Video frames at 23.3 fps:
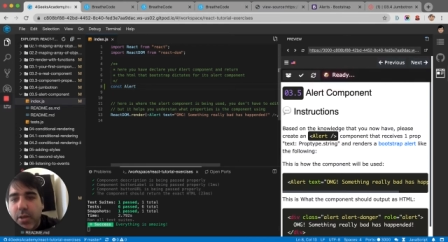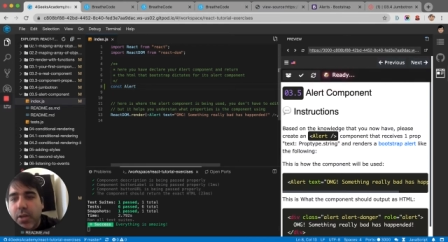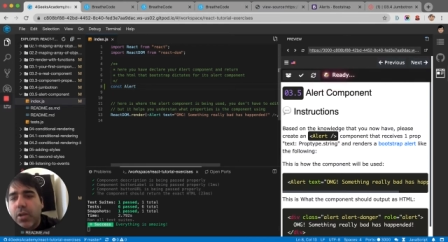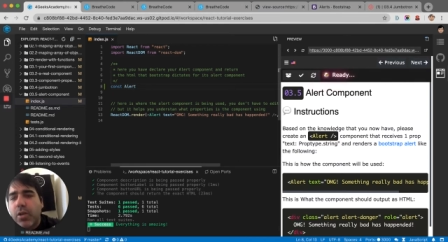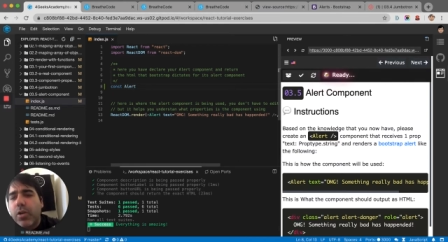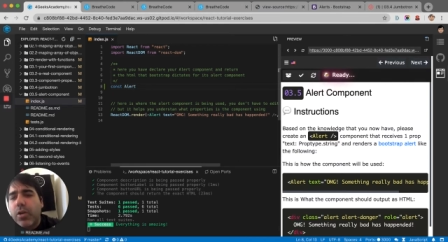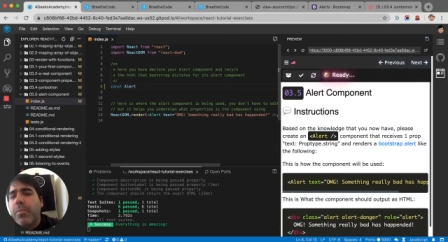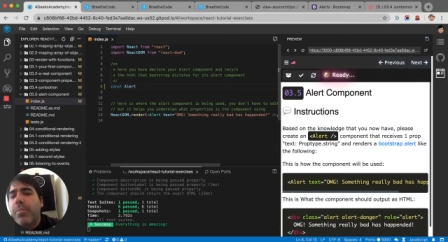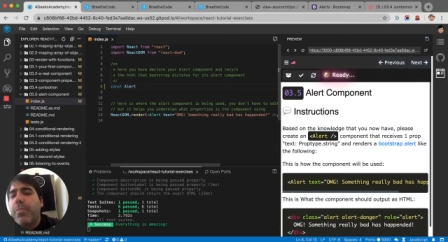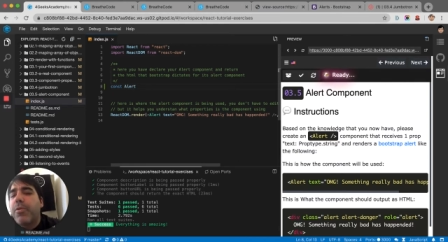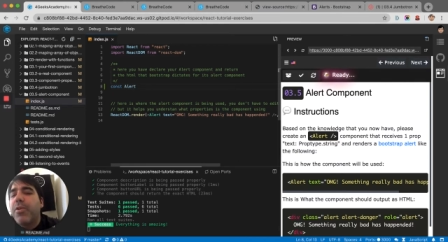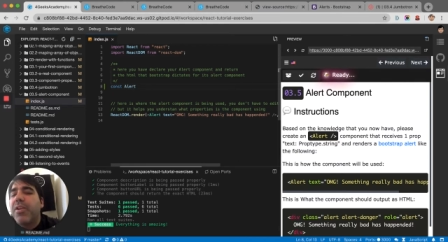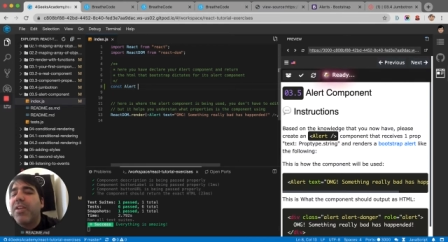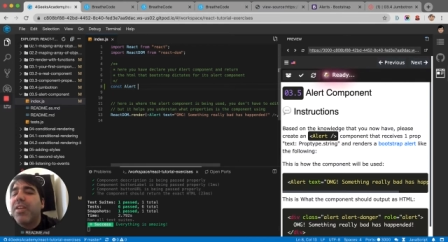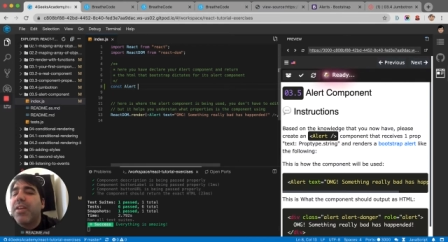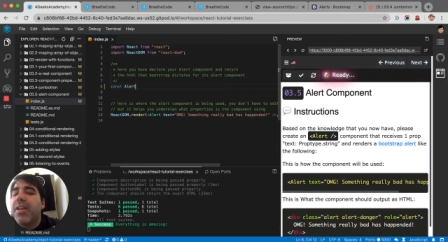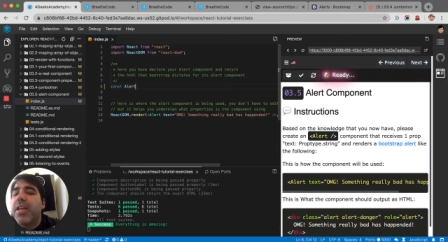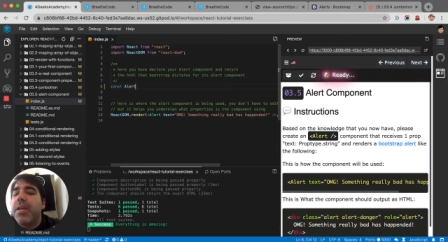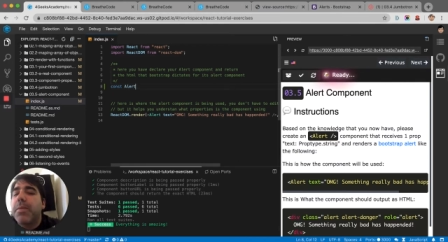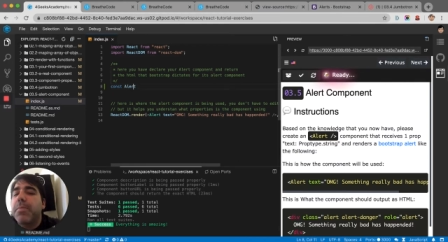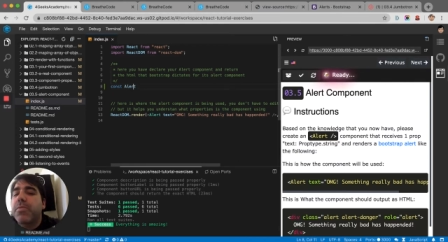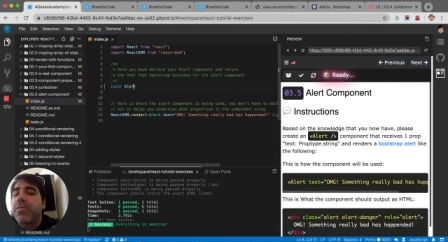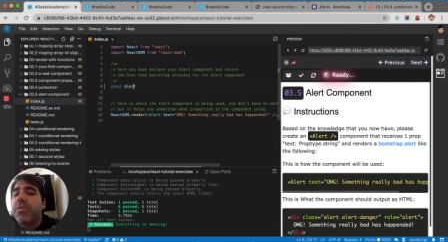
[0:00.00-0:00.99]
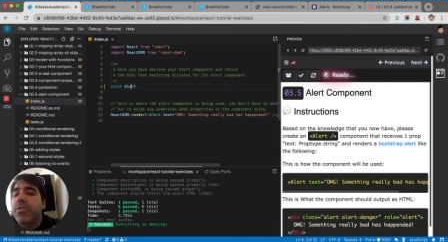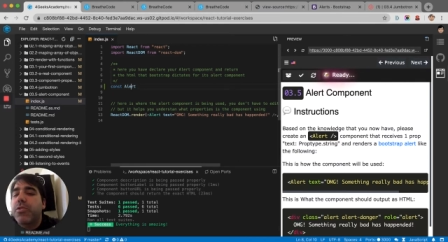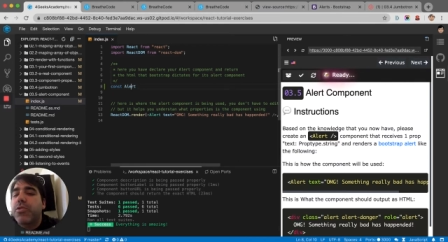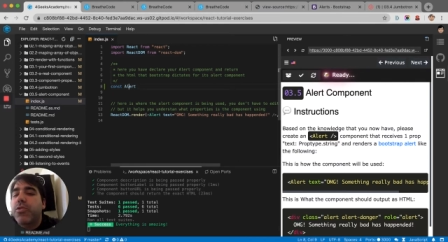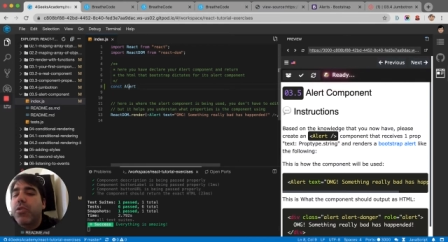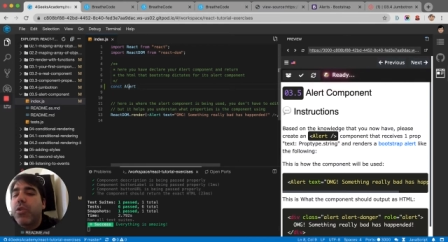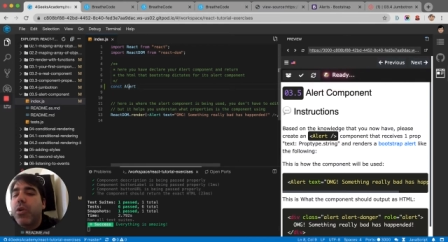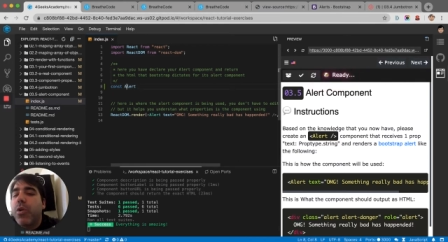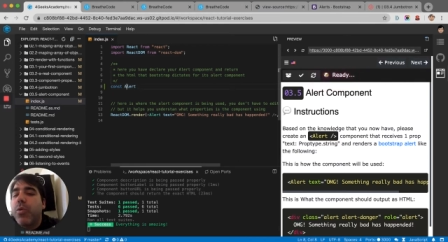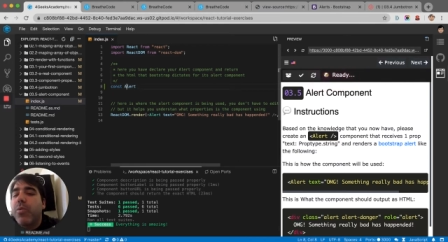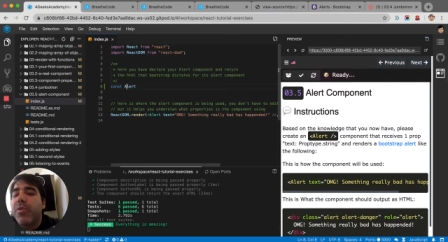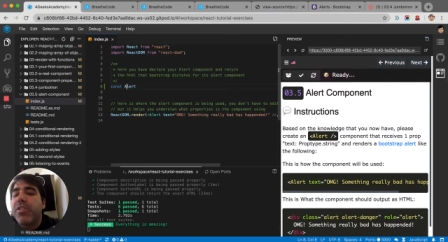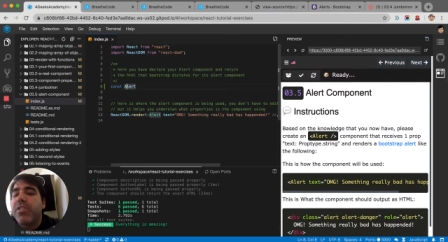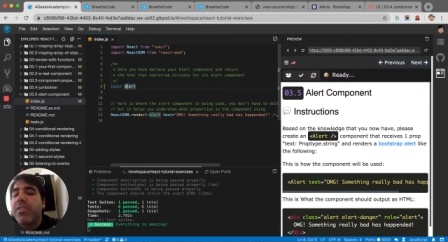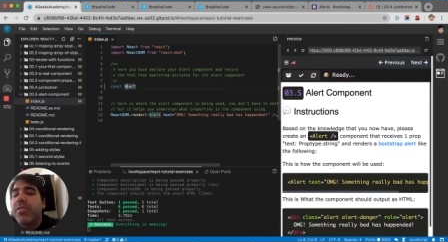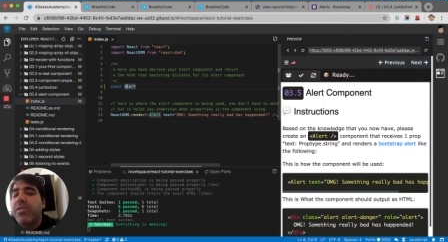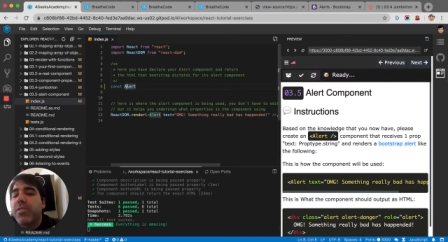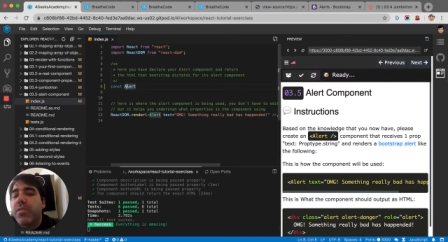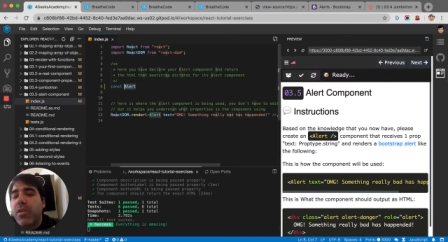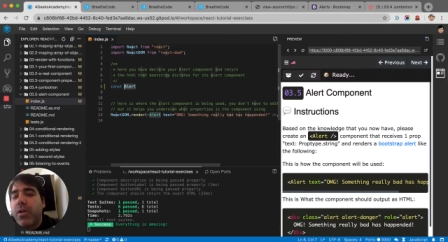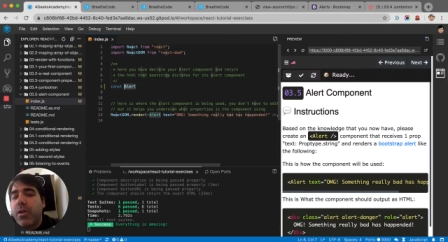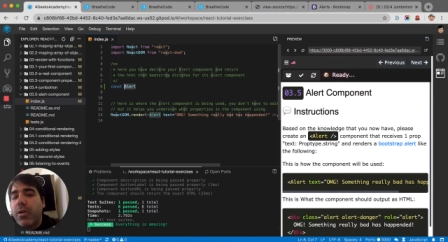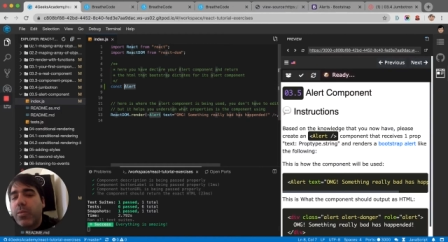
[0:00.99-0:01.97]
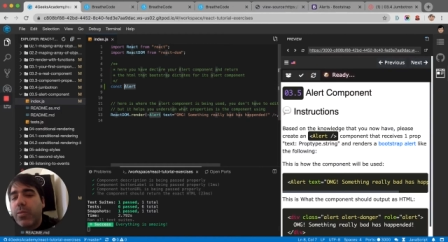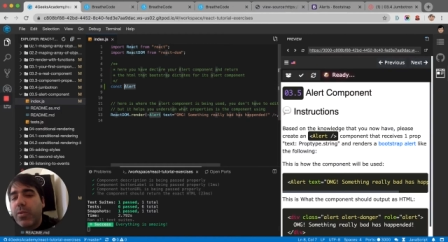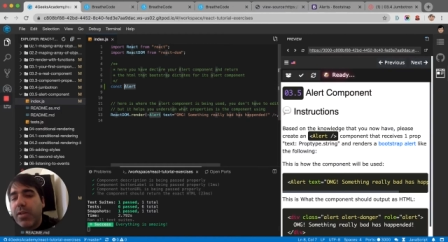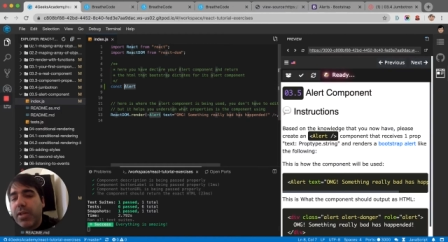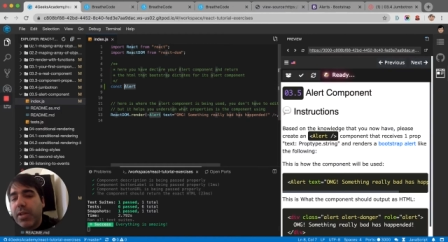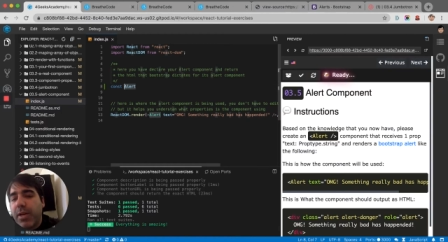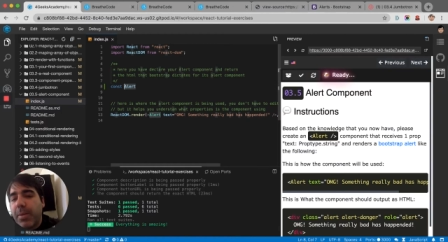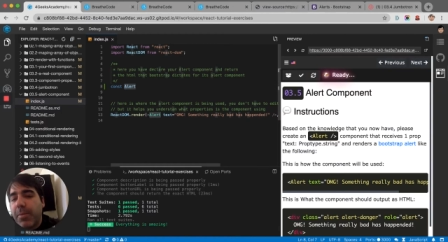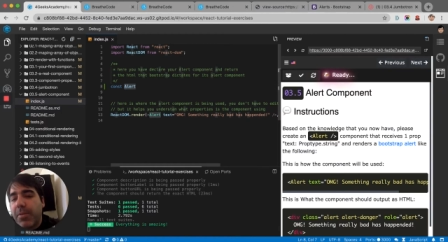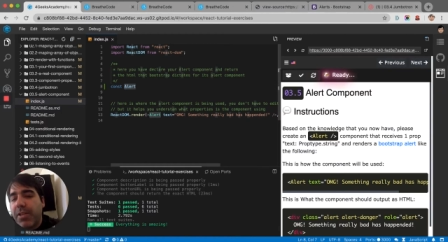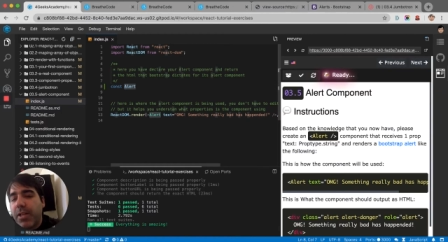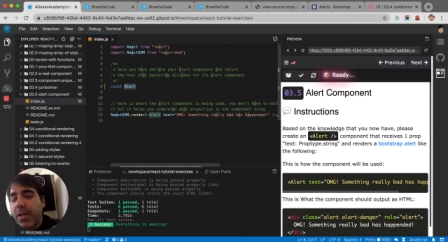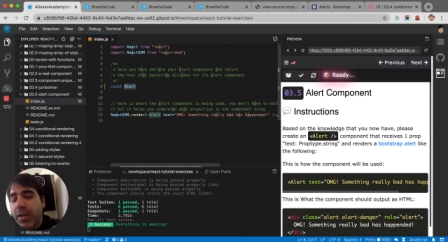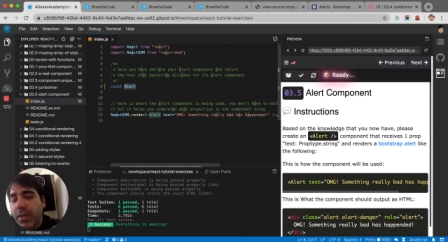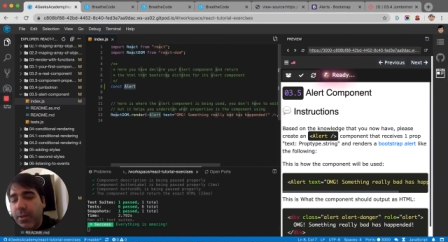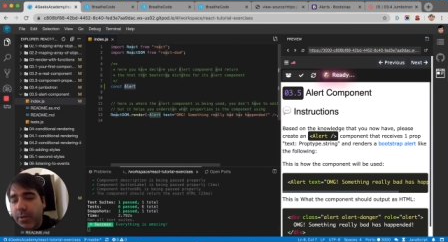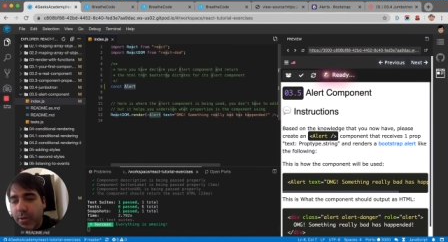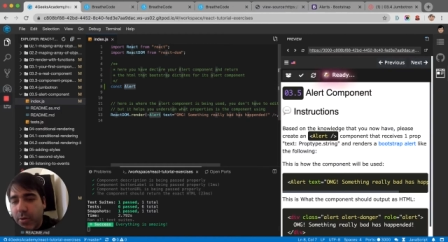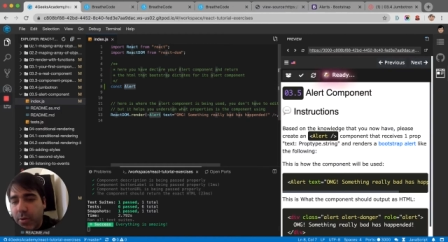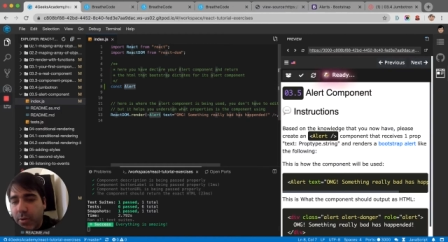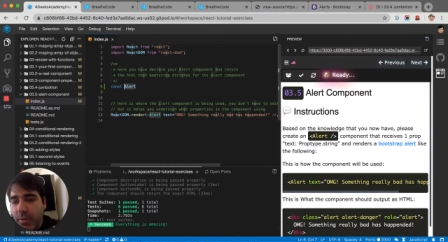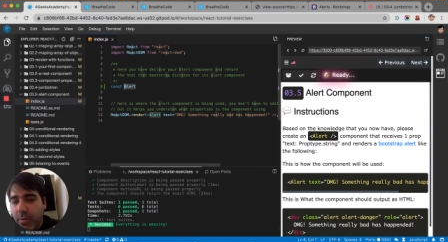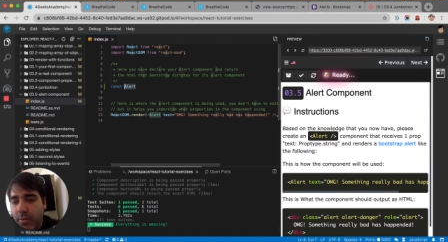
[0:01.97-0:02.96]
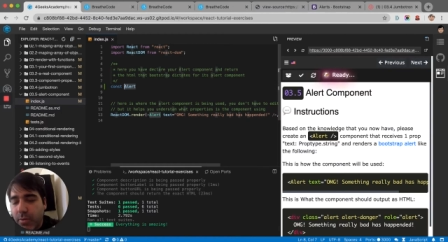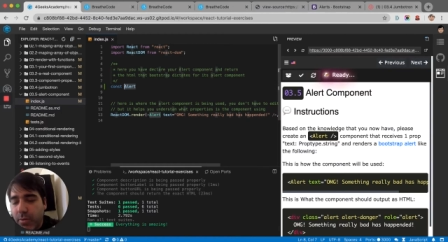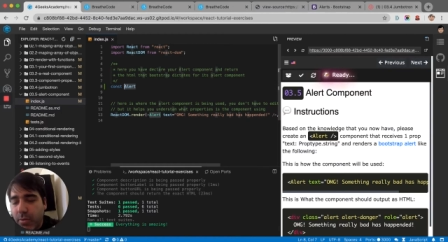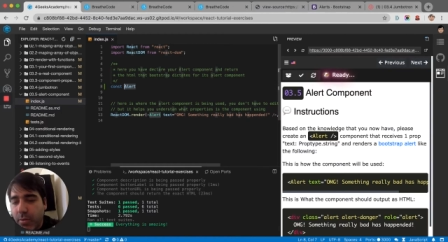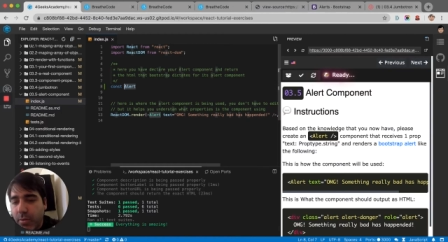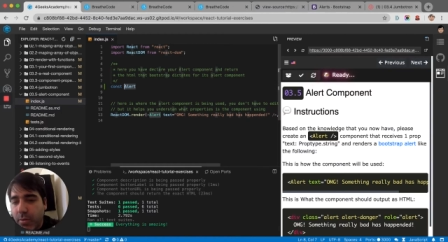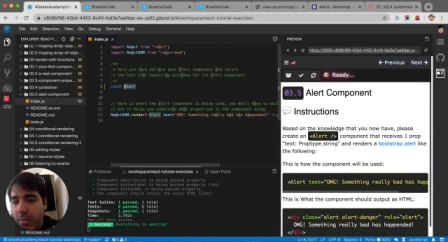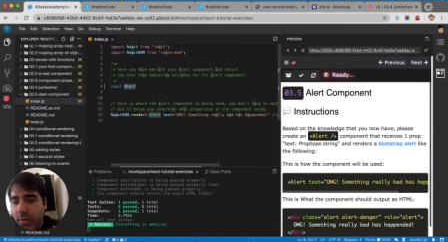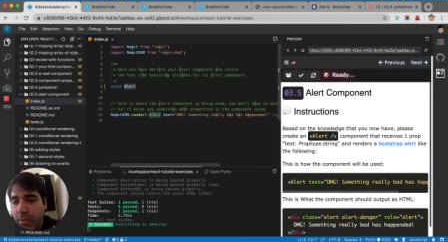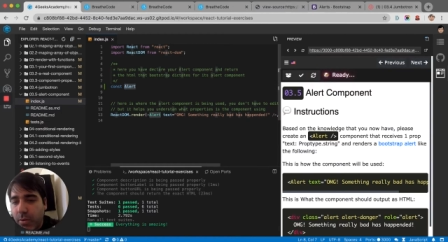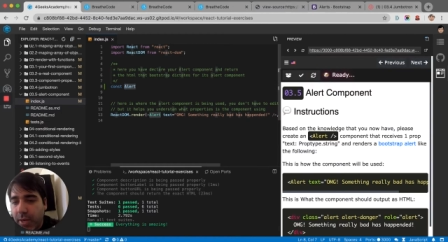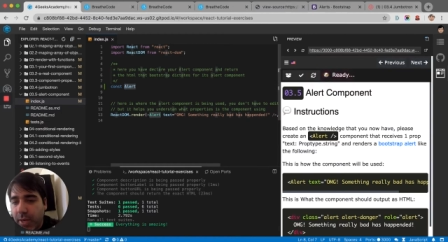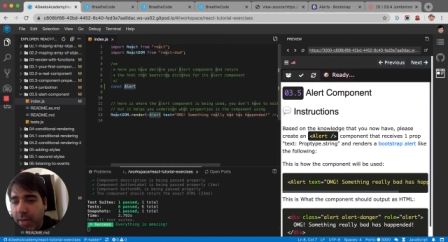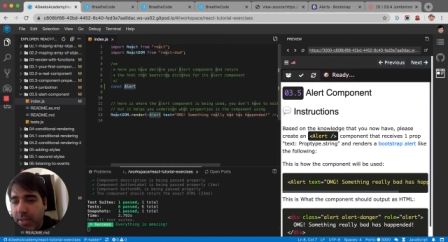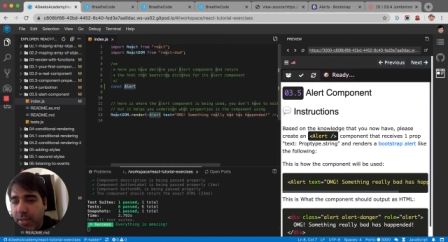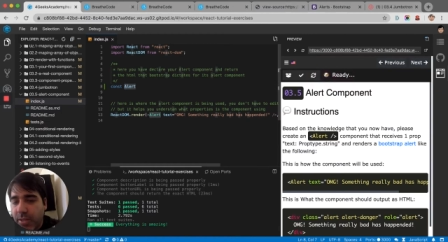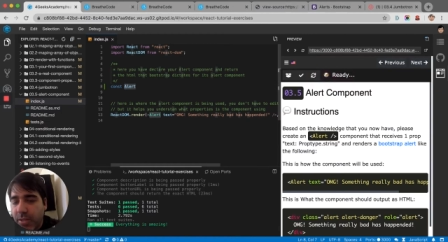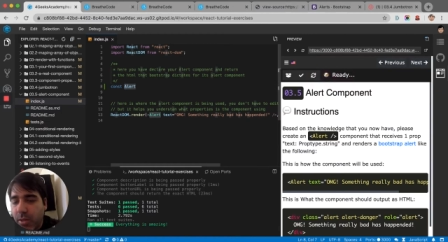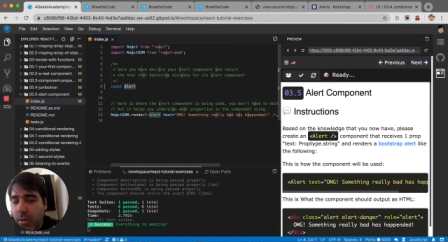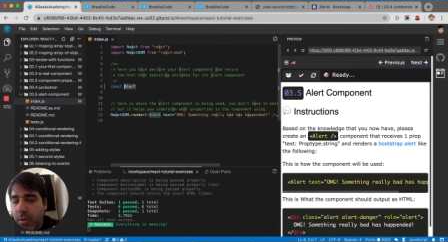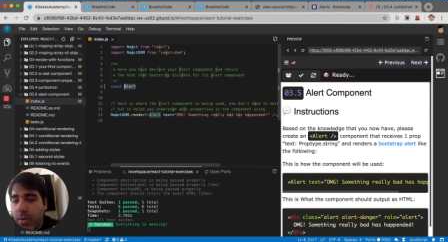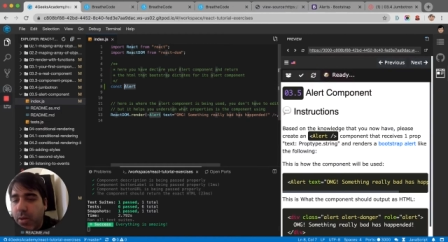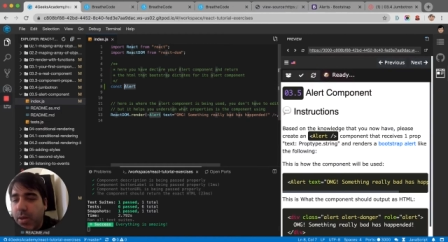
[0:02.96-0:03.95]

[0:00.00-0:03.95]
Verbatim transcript: Component names should always start with a capital letter. Okay, so